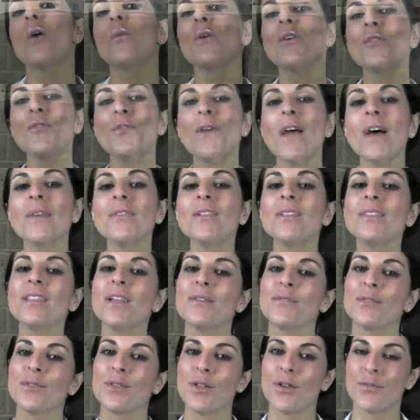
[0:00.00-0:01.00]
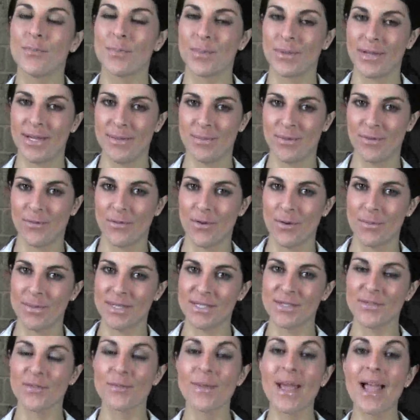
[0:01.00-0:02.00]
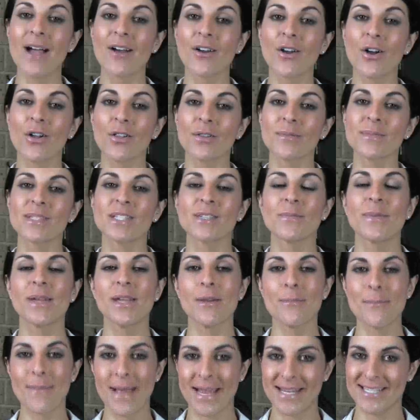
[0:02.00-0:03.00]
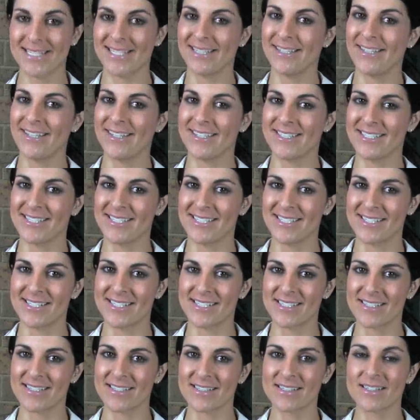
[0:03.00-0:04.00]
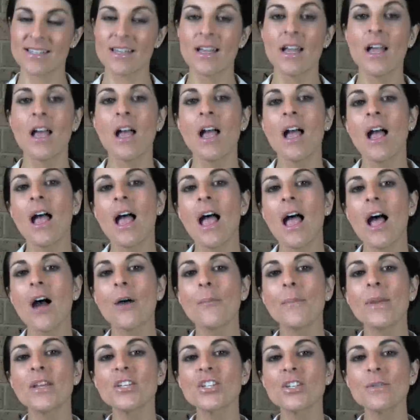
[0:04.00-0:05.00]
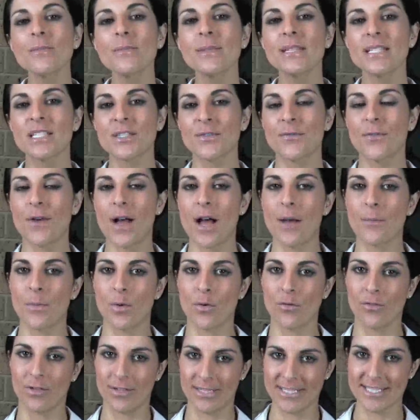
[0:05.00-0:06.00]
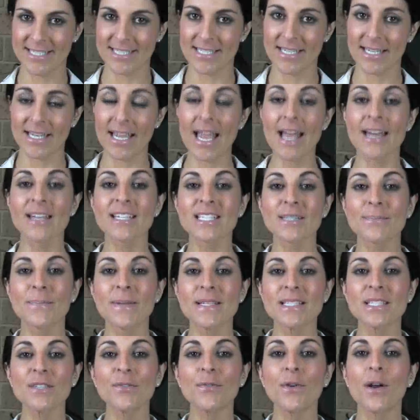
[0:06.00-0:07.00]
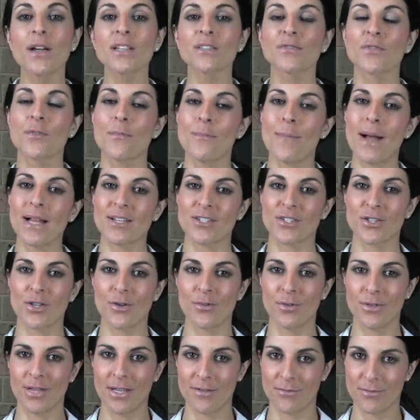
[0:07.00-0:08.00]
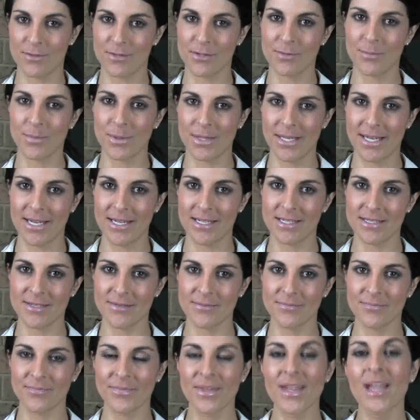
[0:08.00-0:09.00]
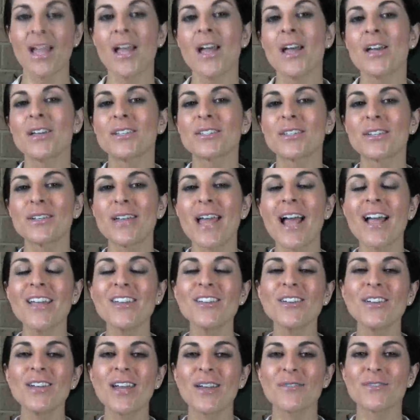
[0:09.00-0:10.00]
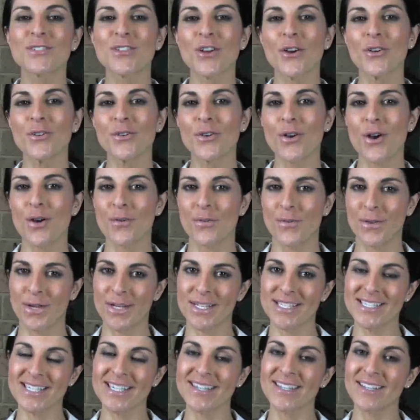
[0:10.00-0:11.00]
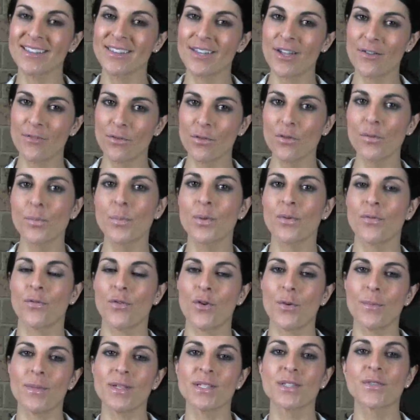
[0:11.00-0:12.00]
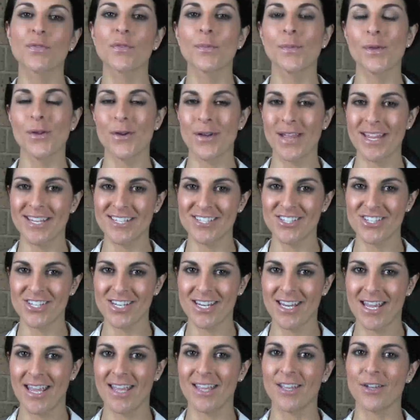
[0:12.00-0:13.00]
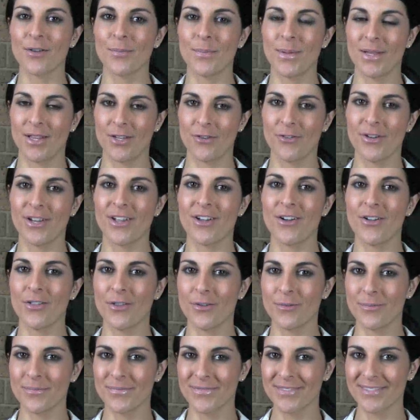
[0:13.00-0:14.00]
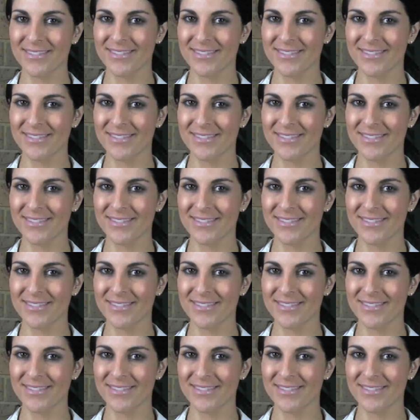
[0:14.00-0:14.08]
We've found the level of bleed performance from our columns to be amazingly consistent. Our measurement is far more realistic, and it specifies for much lower levels of bleed. So now you can have total confidence in the level of performance from your SGE capillary column.